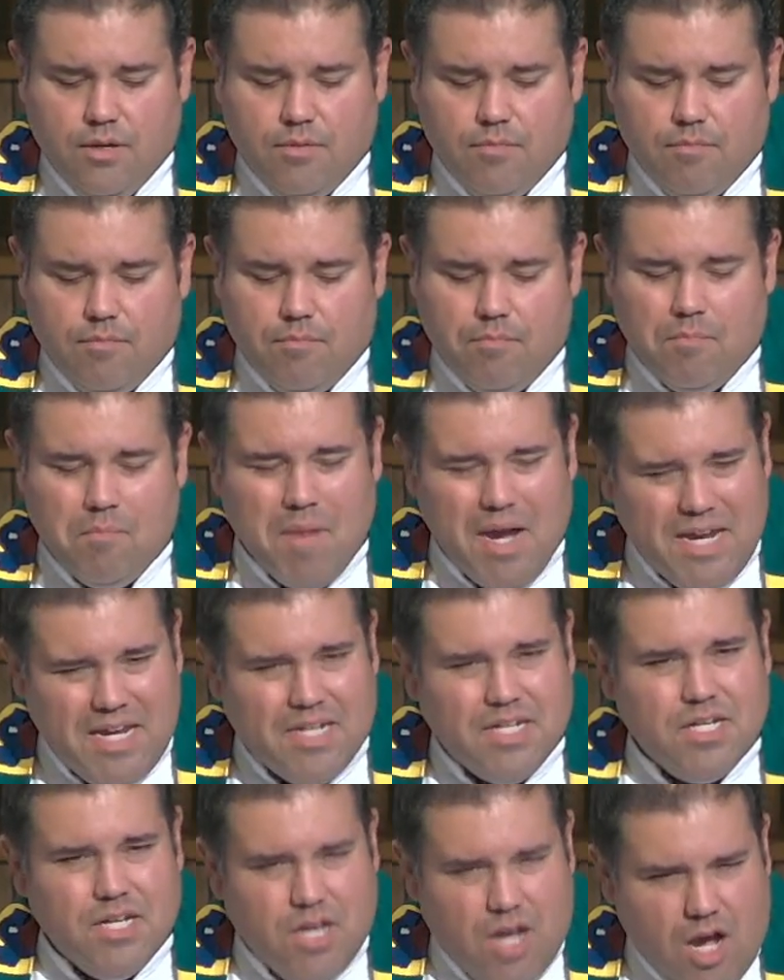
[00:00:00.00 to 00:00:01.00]

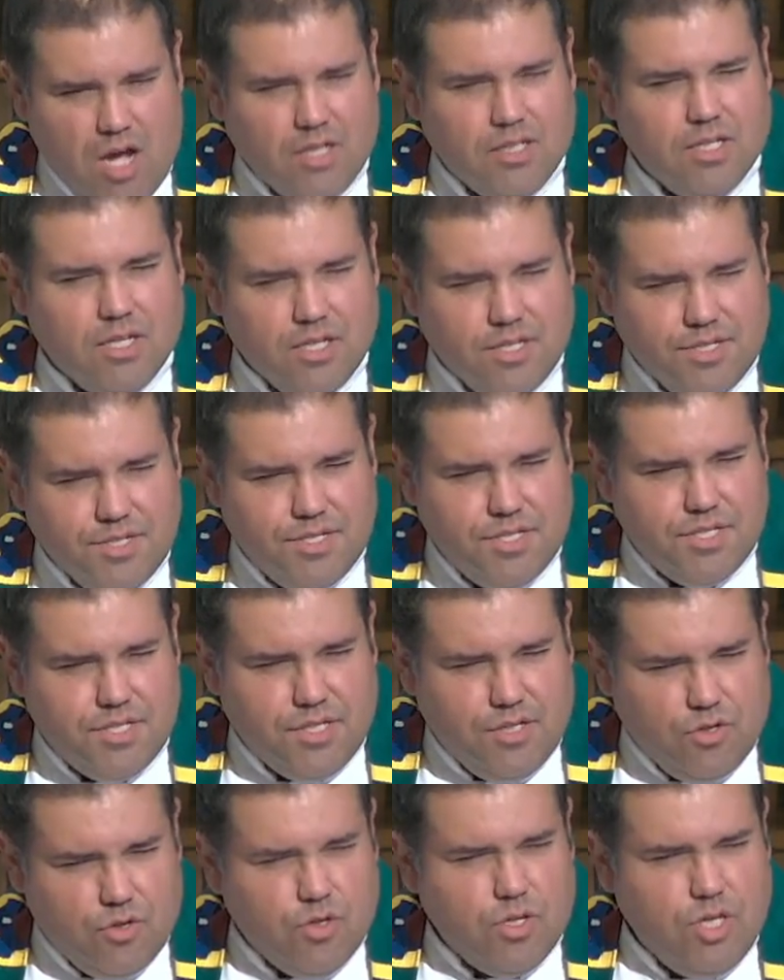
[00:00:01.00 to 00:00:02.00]
might not
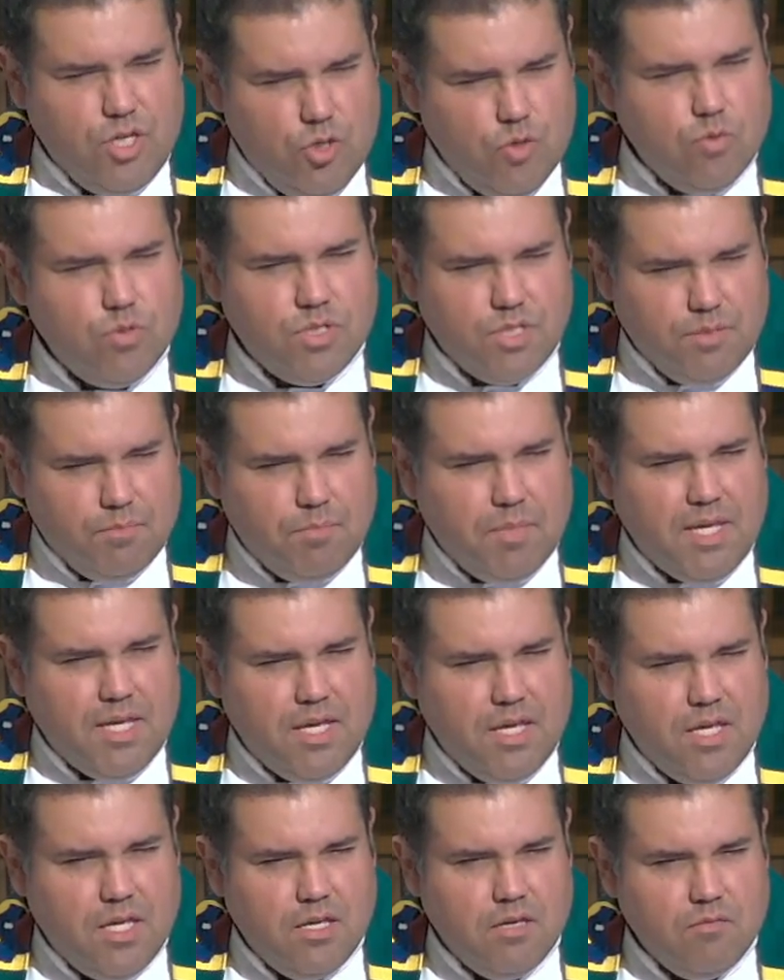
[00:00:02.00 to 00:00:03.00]
consider you to
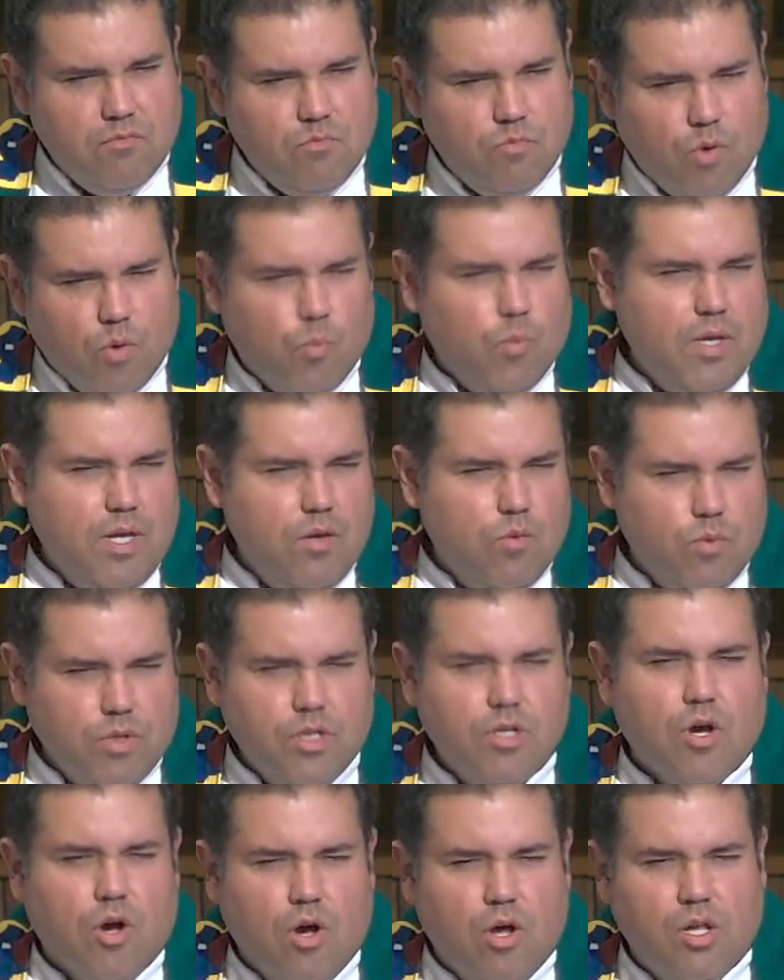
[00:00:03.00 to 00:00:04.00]
be what we would
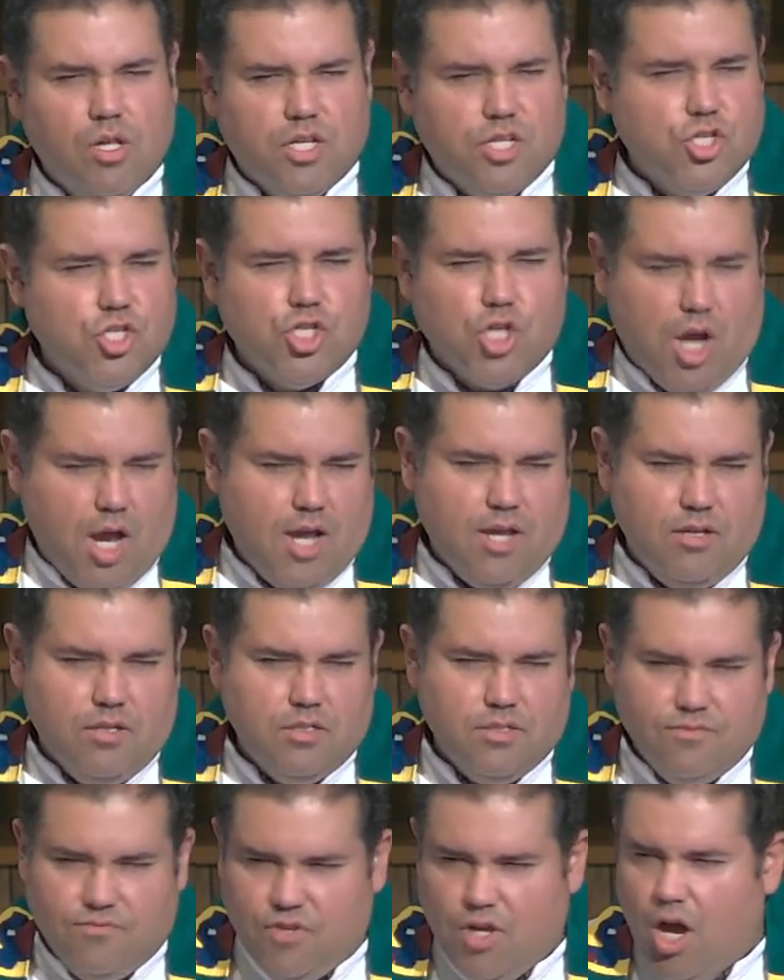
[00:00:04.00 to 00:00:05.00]
call a
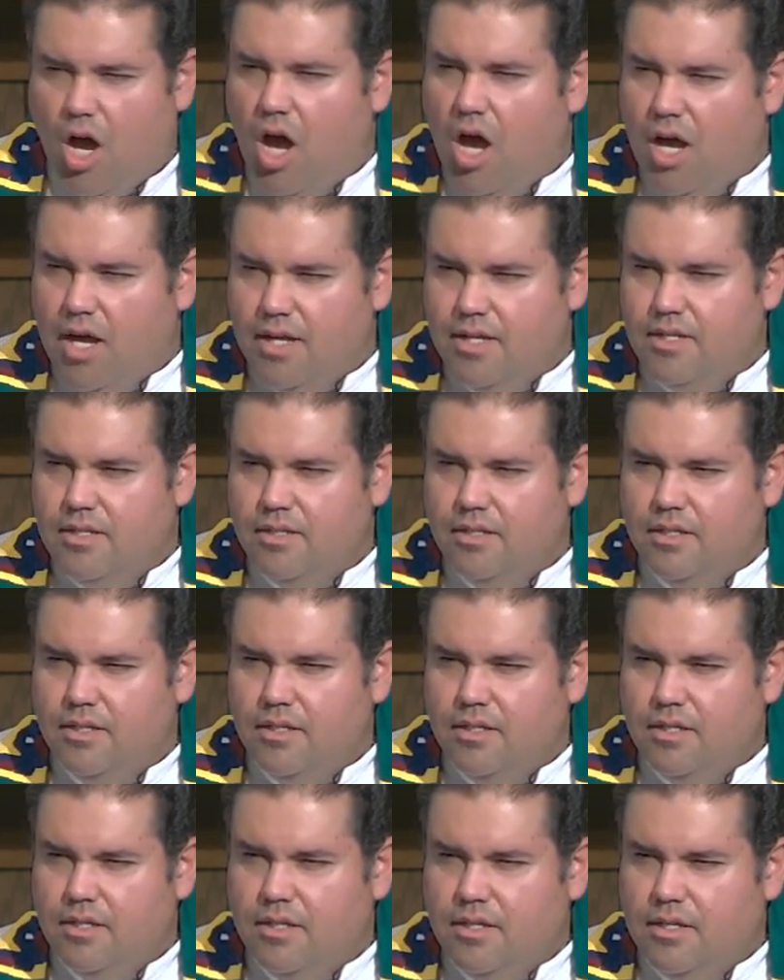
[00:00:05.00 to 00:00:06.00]
child of God?
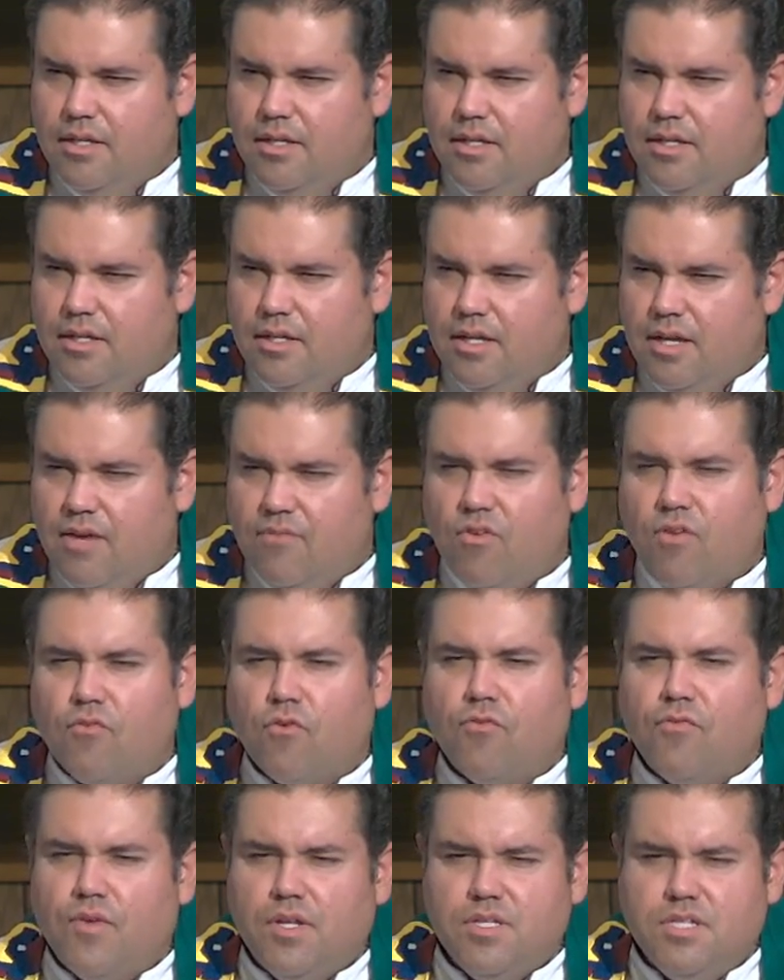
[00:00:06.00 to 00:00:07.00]
Have you ever
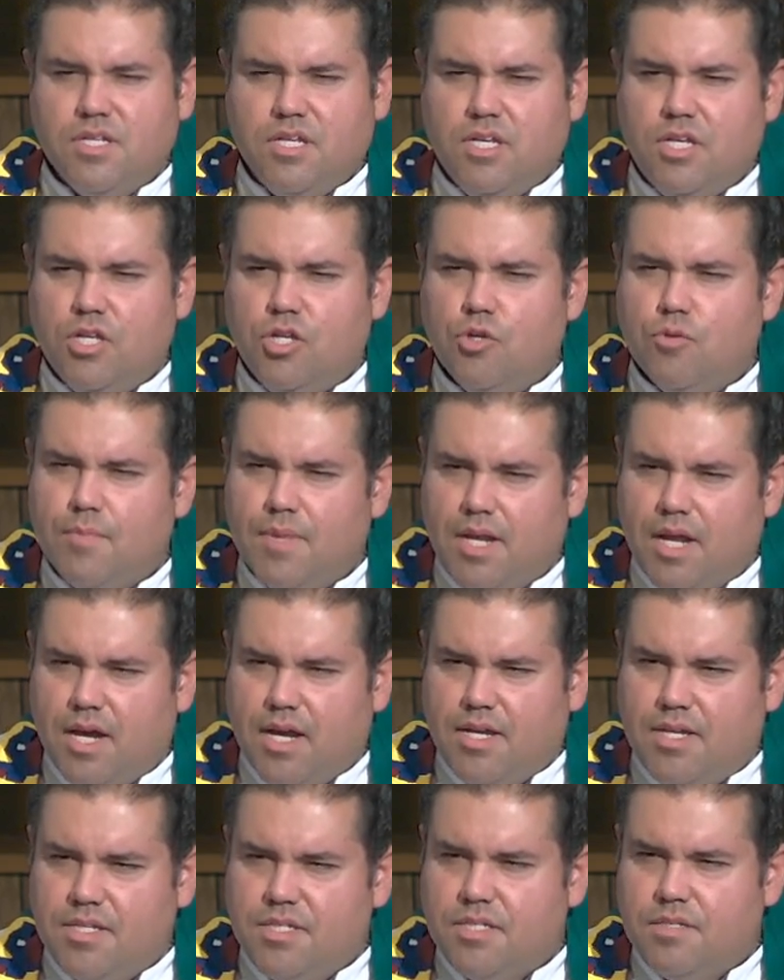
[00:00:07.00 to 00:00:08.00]
felt
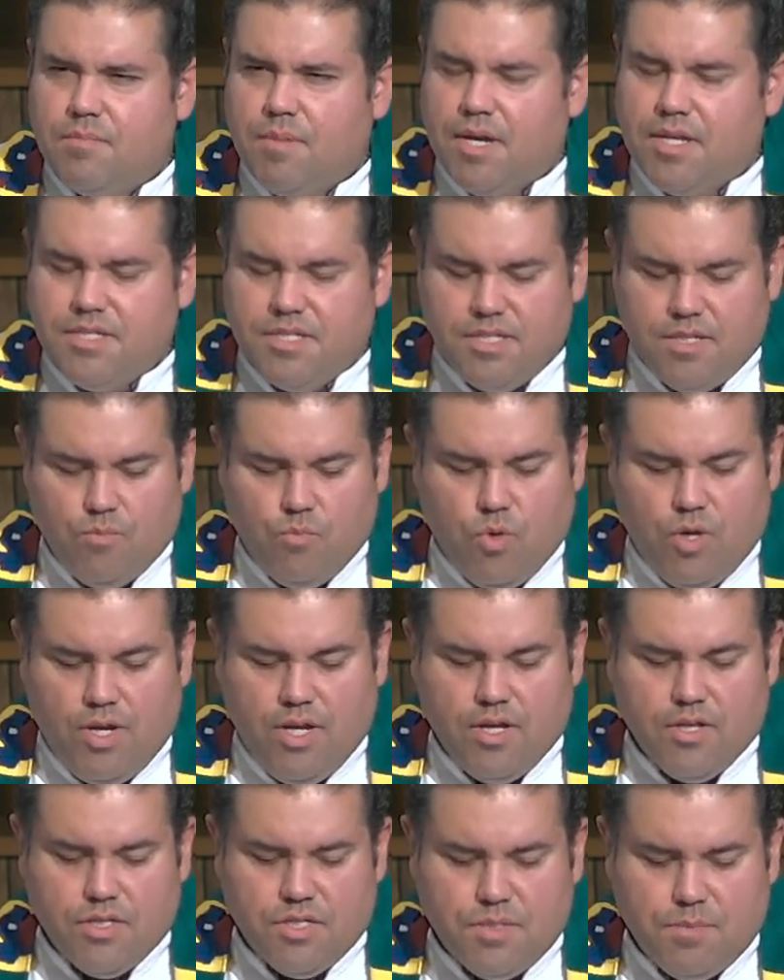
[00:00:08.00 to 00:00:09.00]
dehumanized by someone
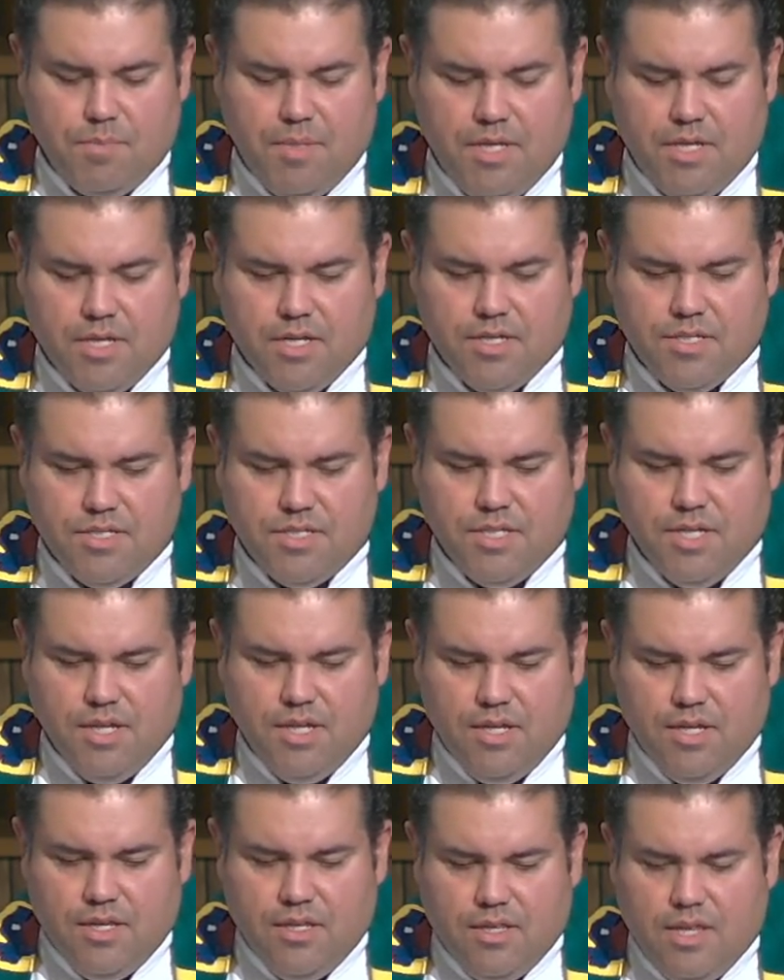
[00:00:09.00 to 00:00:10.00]
else because
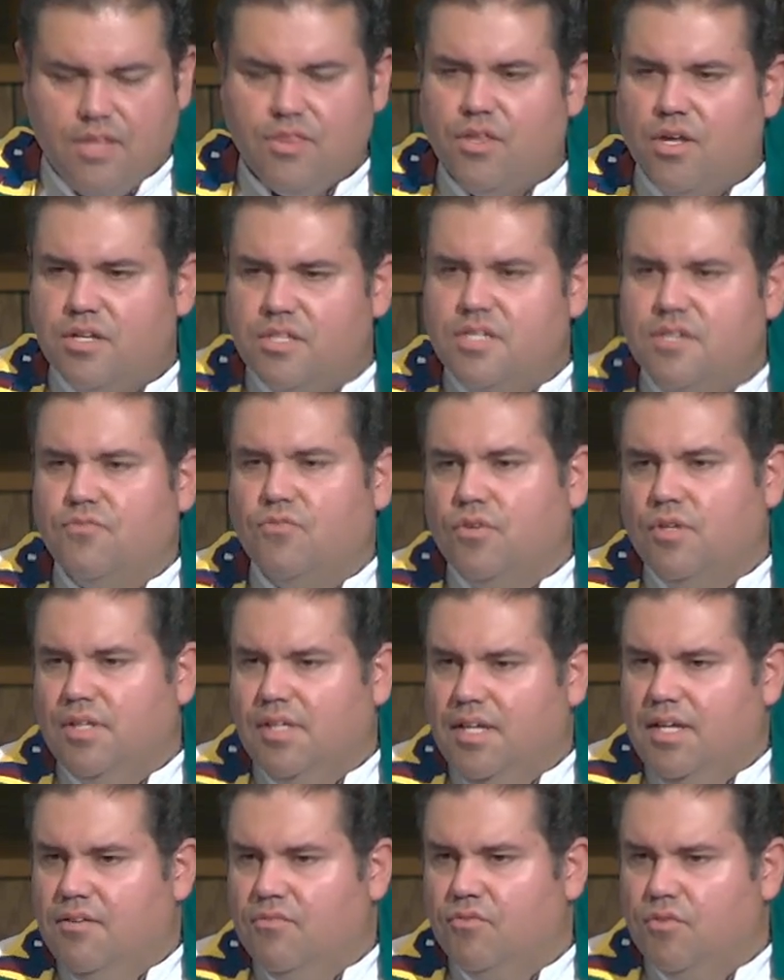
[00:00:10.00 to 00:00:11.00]
they thought
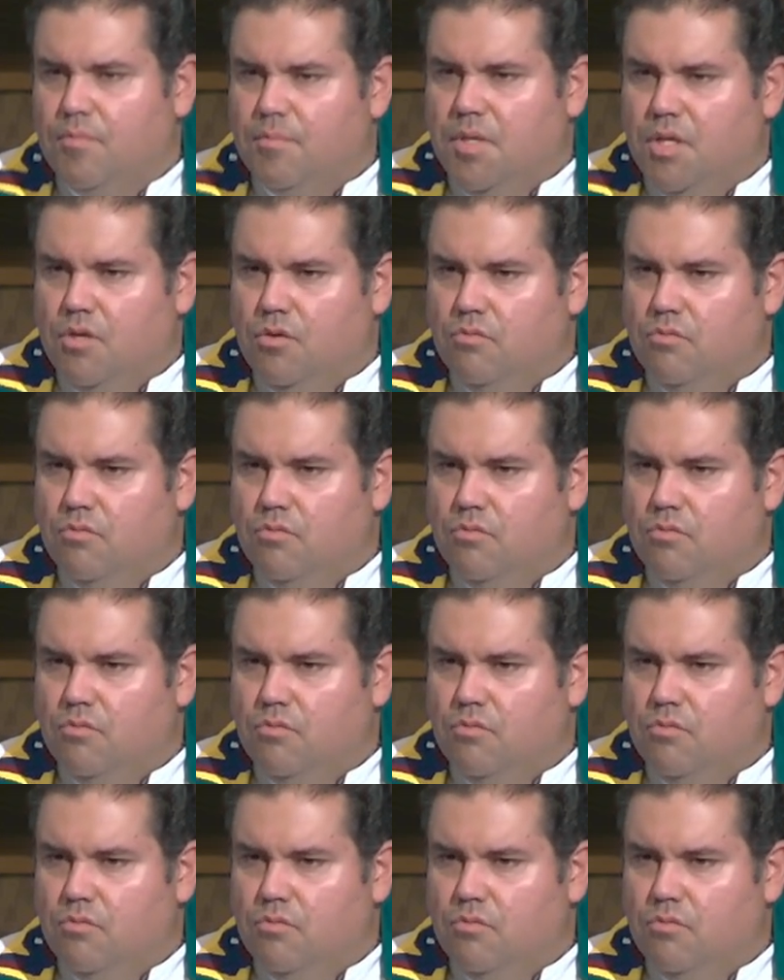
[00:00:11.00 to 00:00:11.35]
differently from you?